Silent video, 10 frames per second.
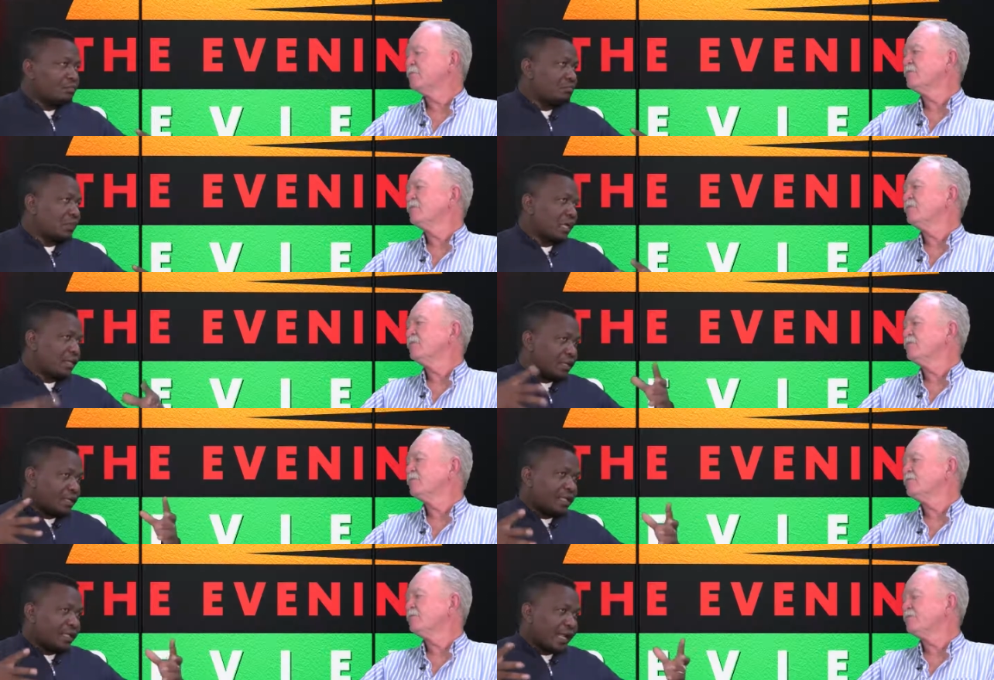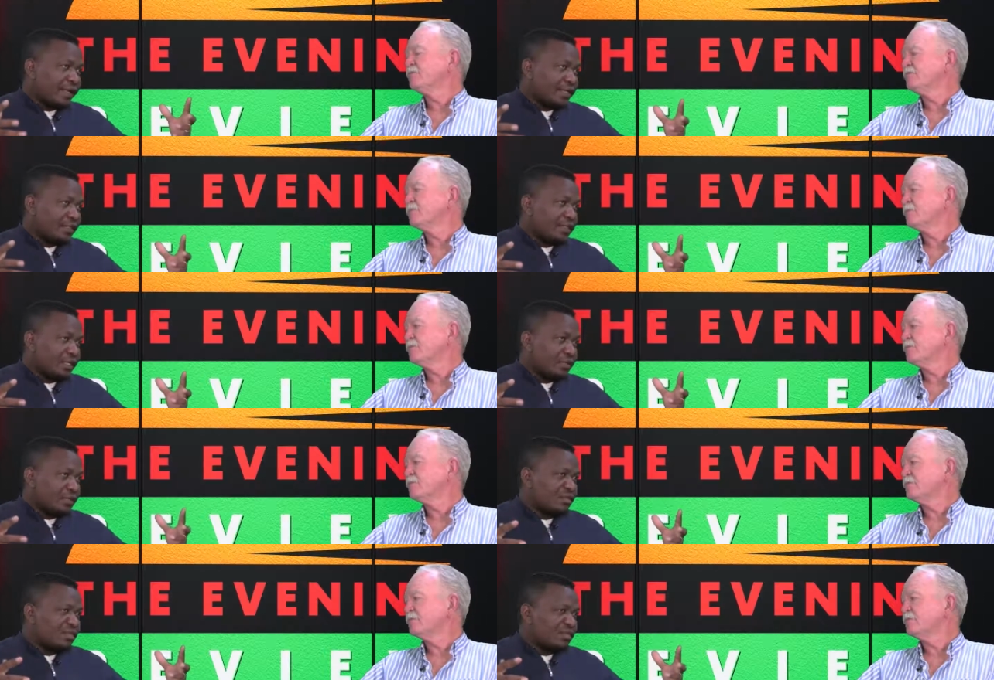Speaker 1: other airlines are not
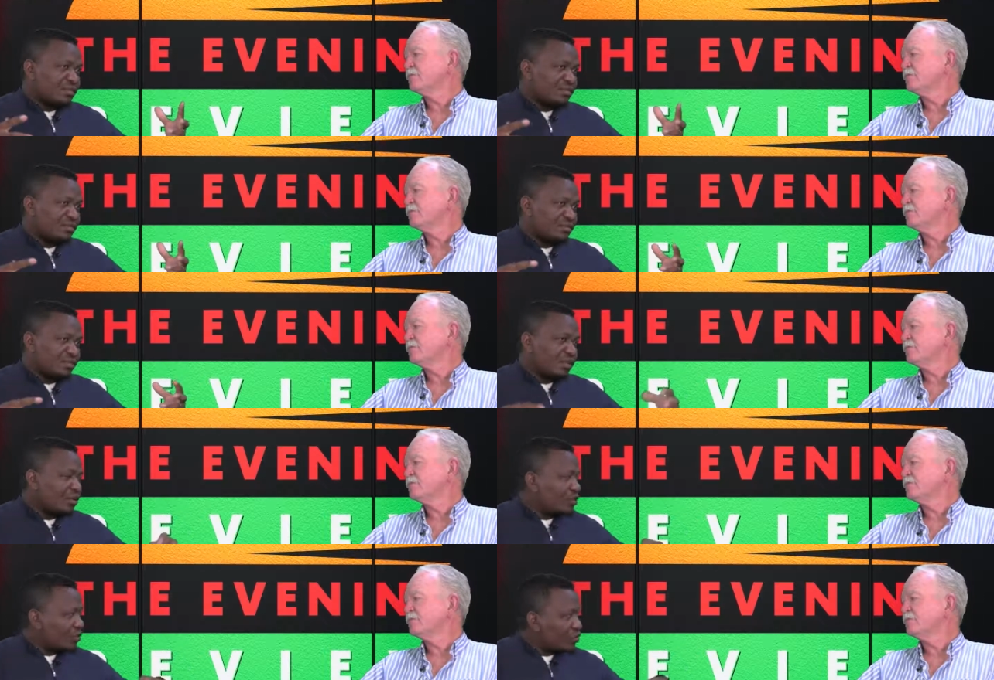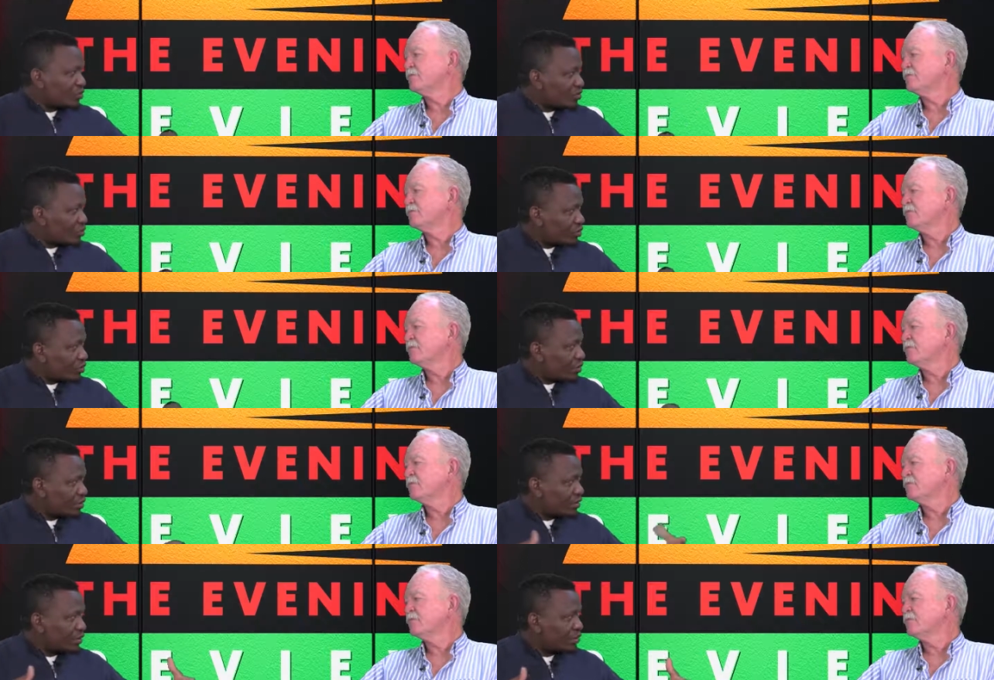you're not on those routes,
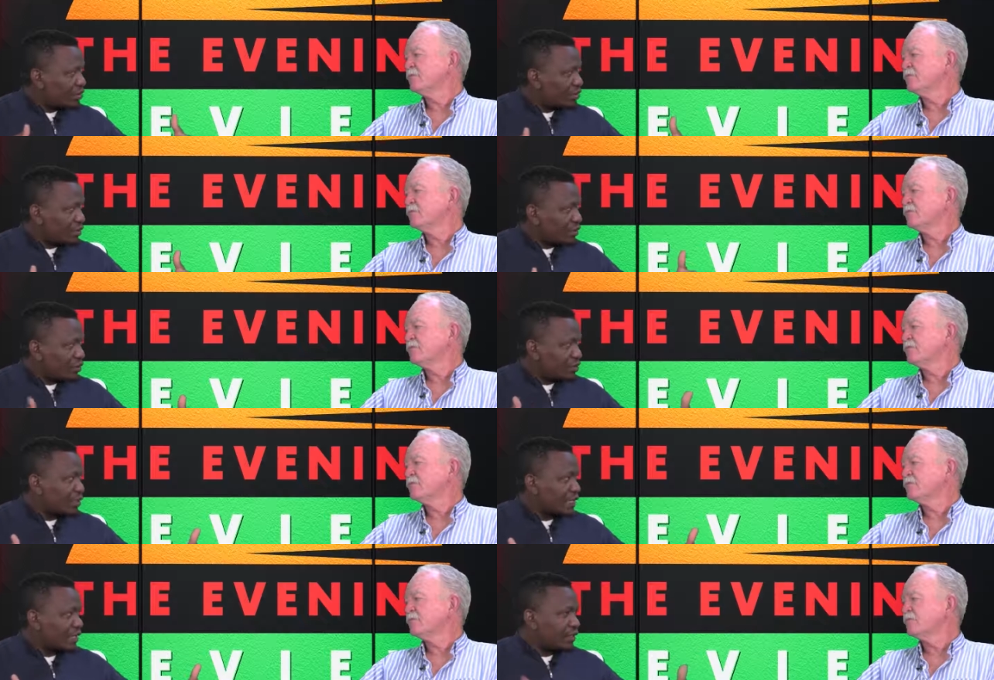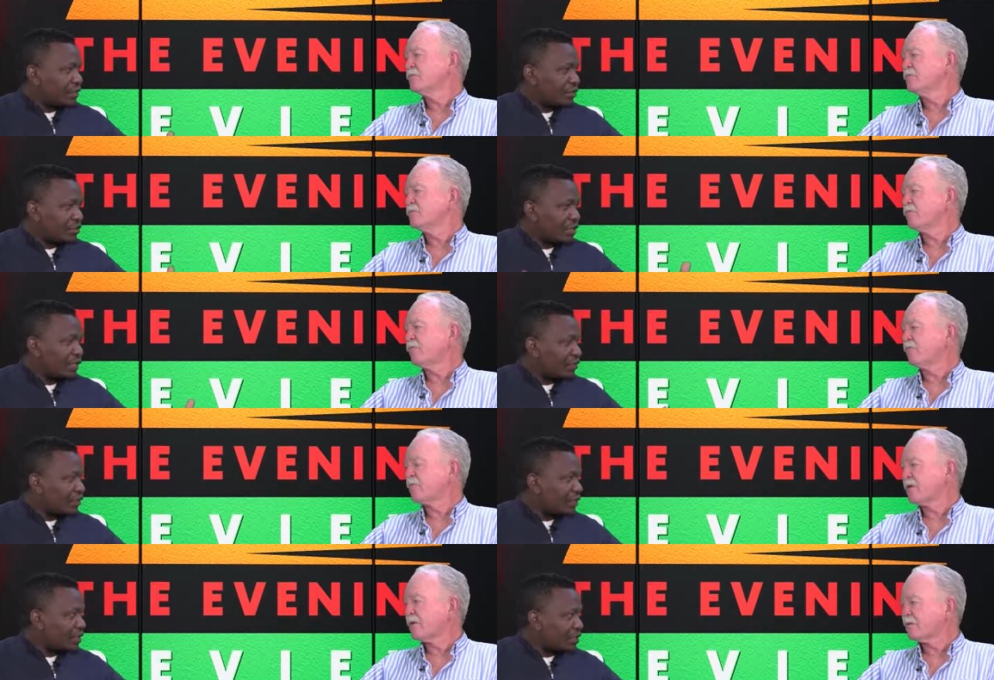so also there you don't have a
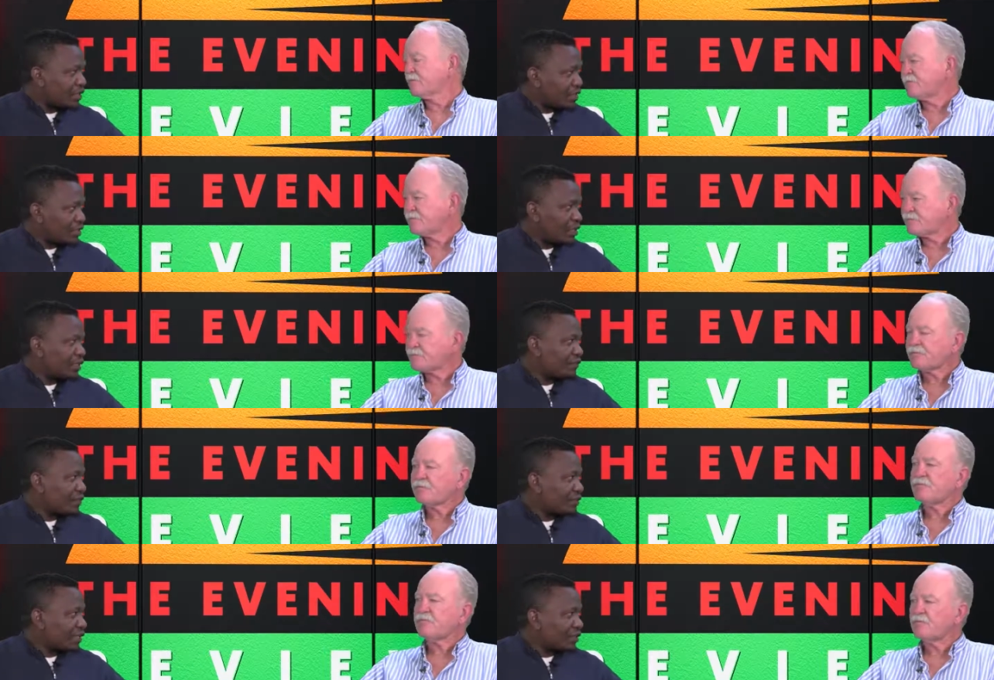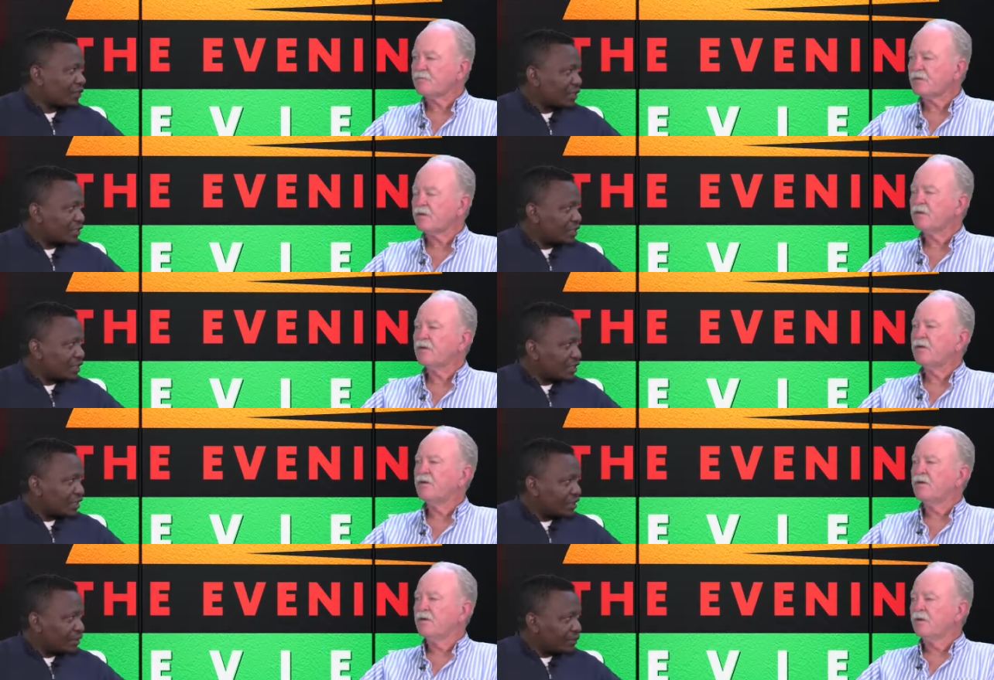competition.
Speaker 2: You're not involved in that competition either.
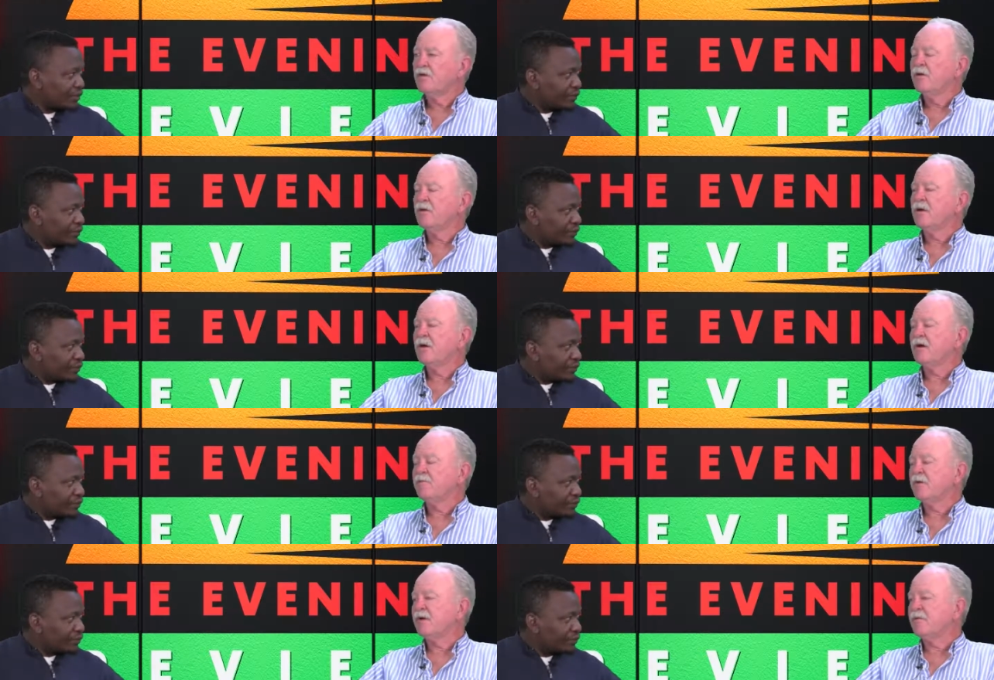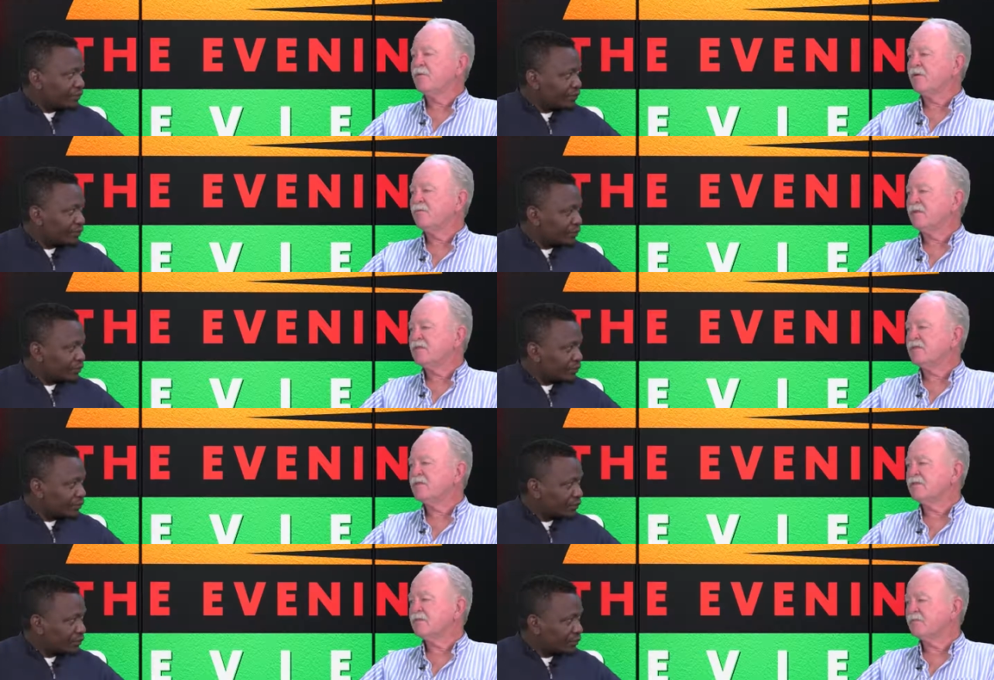Our, our, our
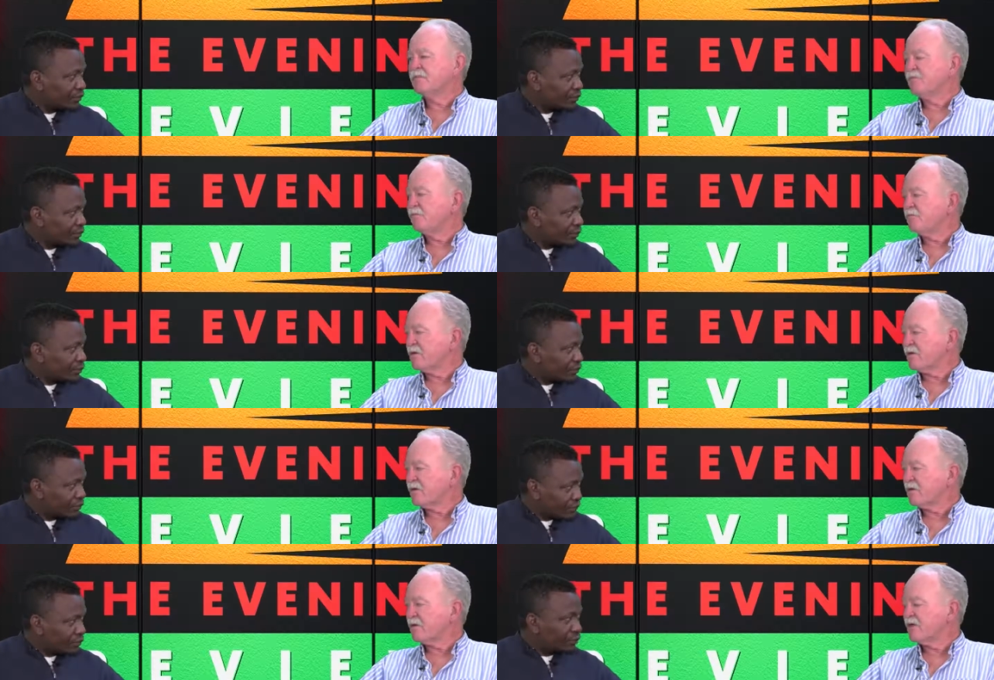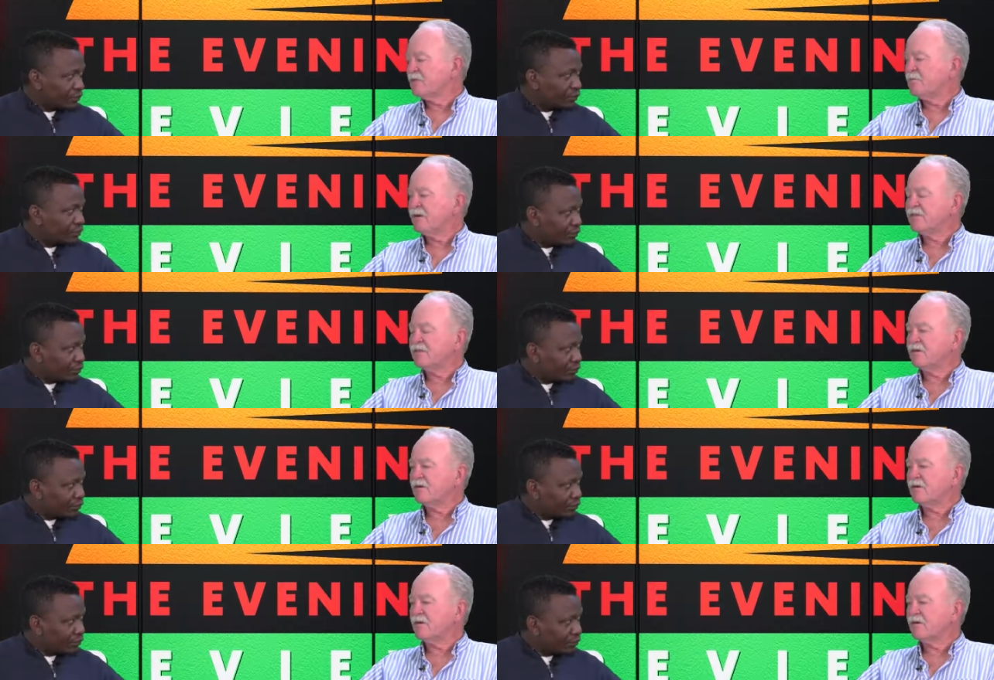business model is based on, on,